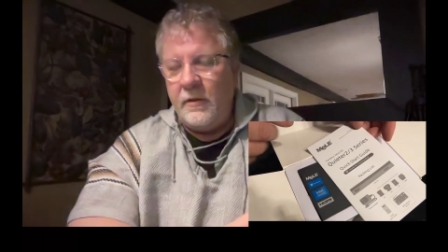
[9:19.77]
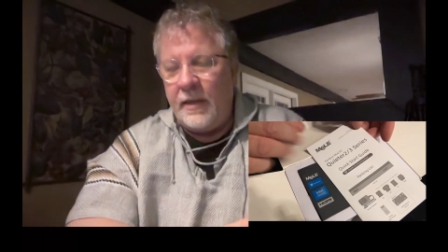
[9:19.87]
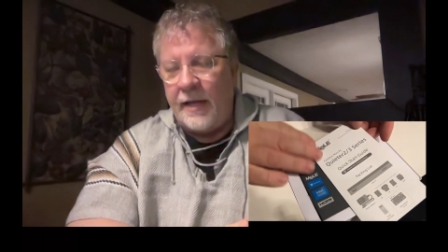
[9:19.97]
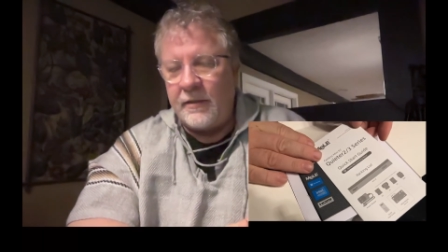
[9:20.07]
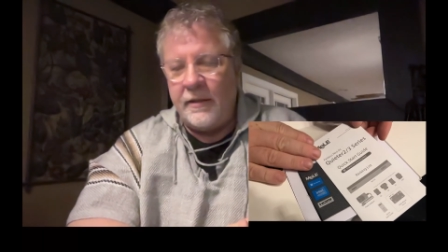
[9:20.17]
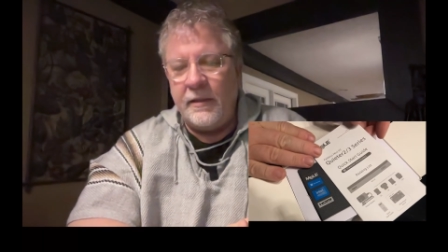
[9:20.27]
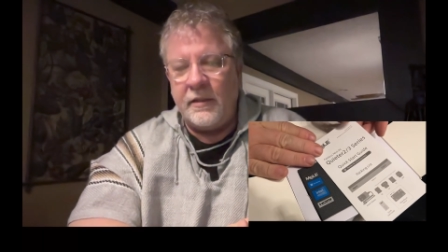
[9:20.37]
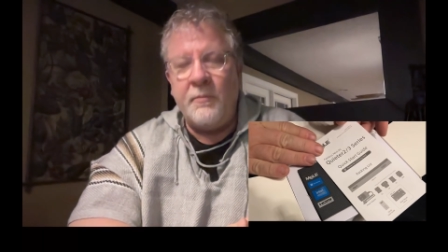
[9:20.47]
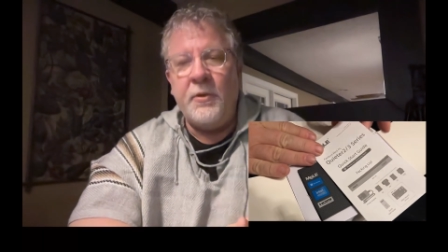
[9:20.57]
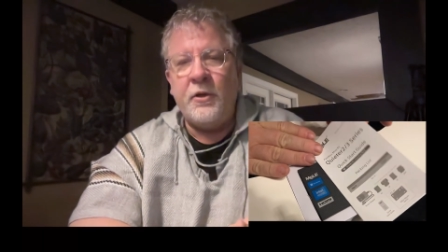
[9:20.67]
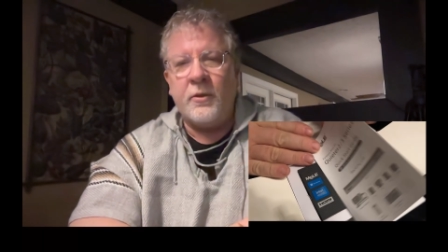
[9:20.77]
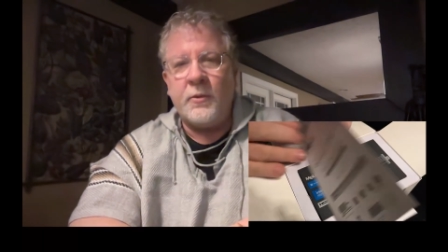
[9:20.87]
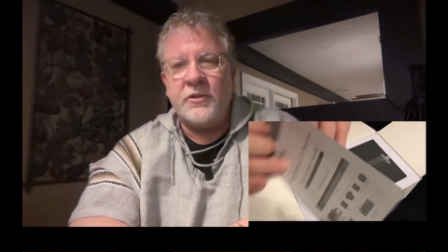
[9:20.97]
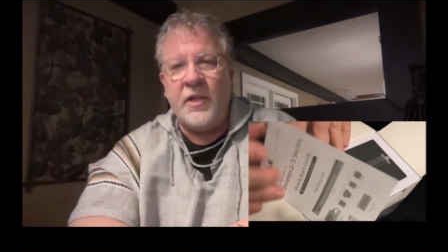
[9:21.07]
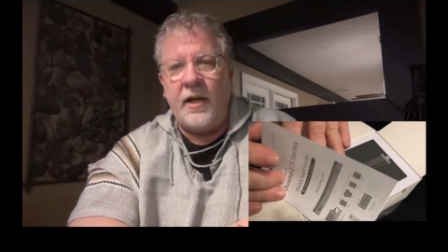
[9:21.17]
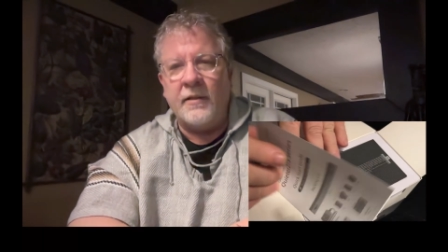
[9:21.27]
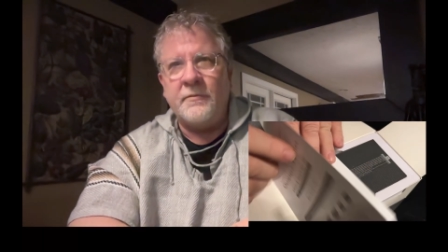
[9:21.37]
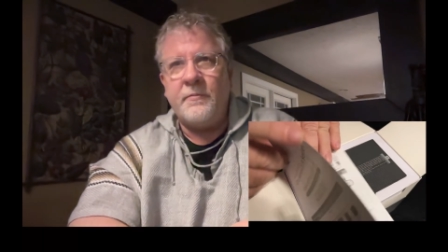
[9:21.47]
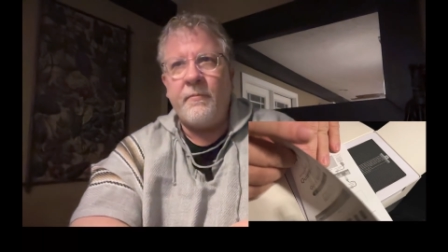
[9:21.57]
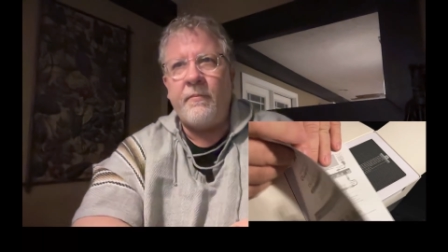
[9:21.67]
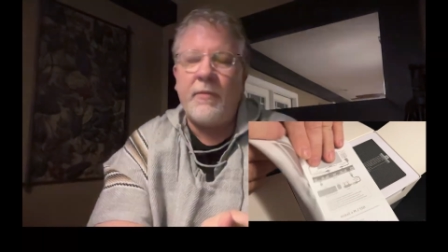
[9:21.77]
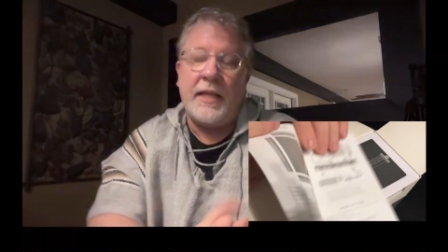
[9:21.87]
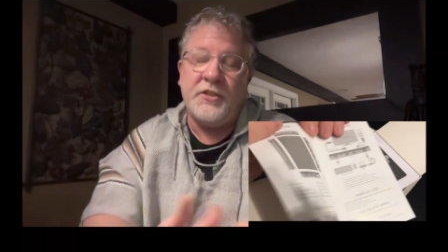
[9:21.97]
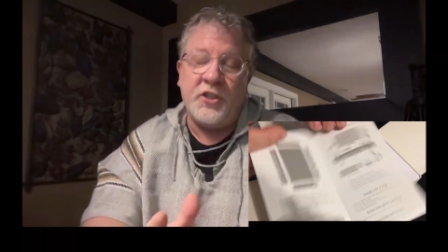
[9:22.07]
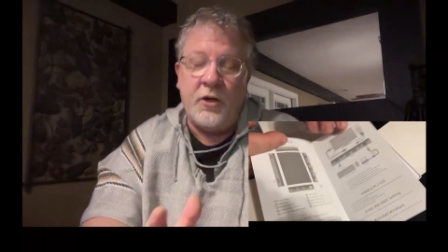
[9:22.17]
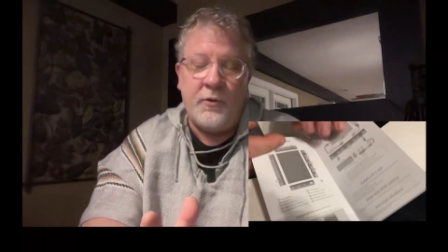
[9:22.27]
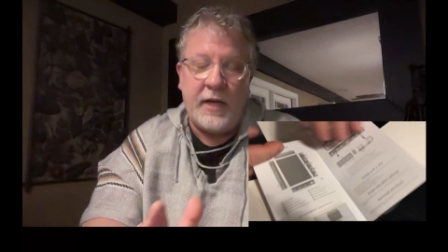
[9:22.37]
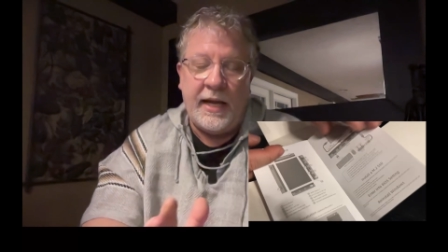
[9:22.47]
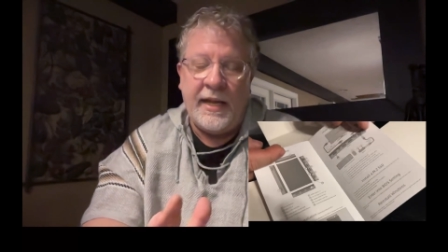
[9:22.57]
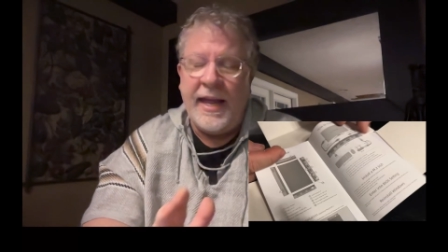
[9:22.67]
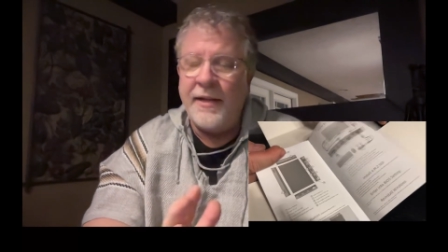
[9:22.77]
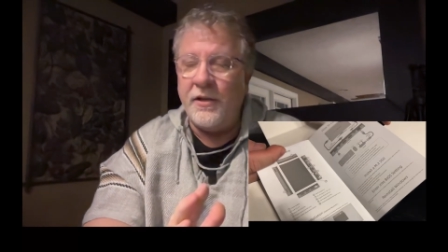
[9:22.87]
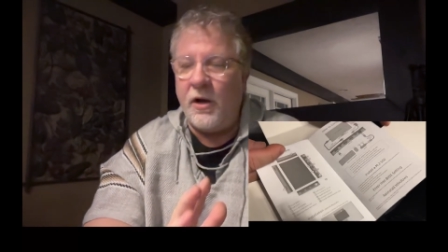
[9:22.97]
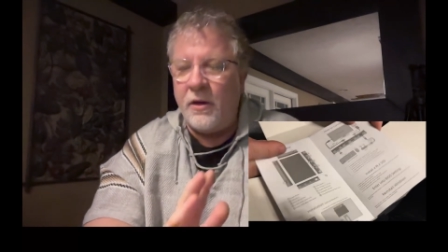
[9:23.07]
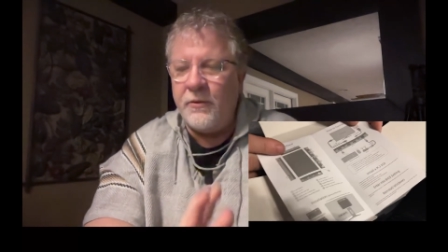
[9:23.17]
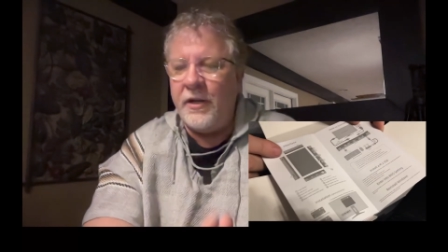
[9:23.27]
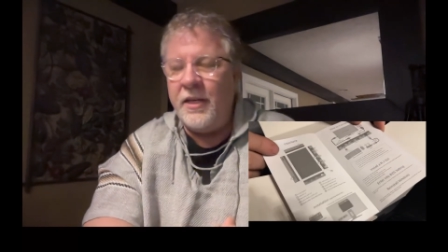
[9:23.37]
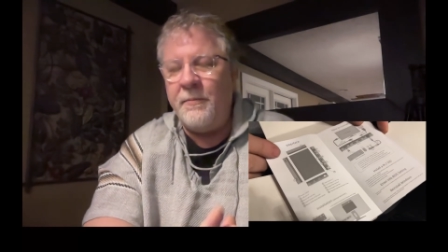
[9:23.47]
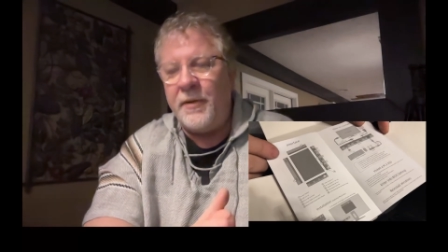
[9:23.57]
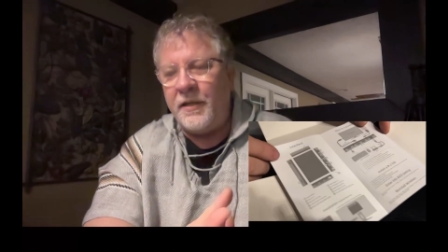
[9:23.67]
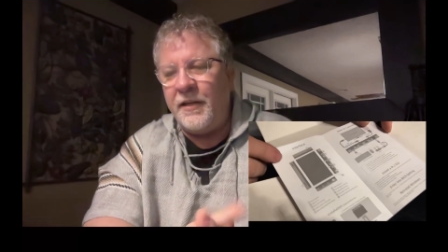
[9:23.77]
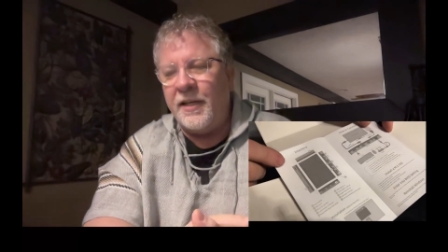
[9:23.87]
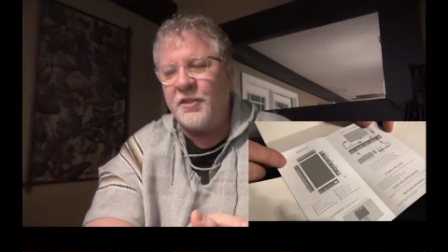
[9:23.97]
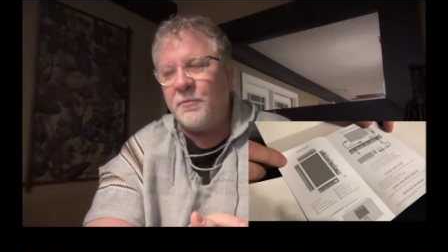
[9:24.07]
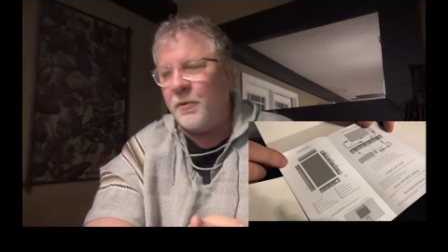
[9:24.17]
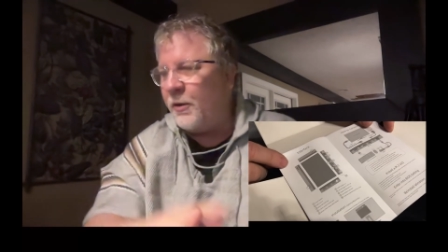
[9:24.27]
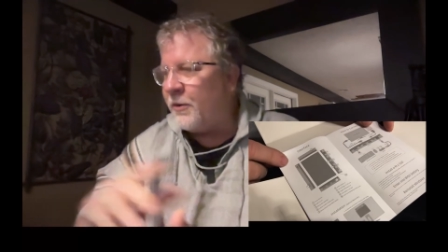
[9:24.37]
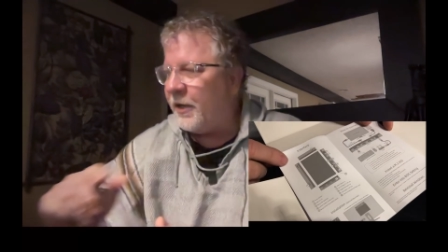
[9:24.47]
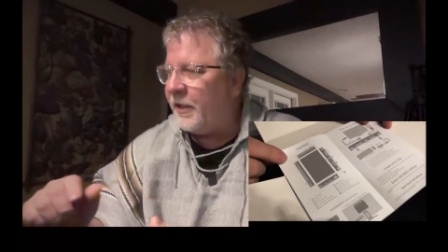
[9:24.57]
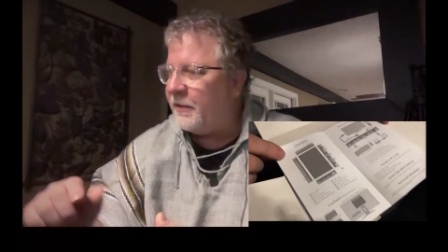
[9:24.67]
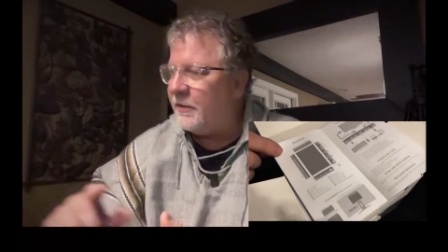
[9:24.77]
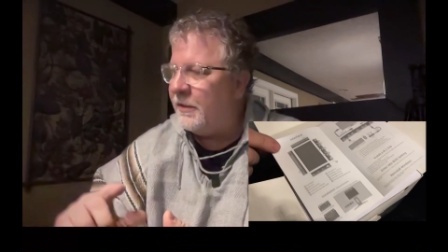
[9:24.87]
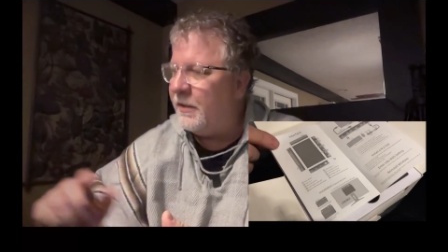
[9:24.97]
that computer was done. And so I had already been exploring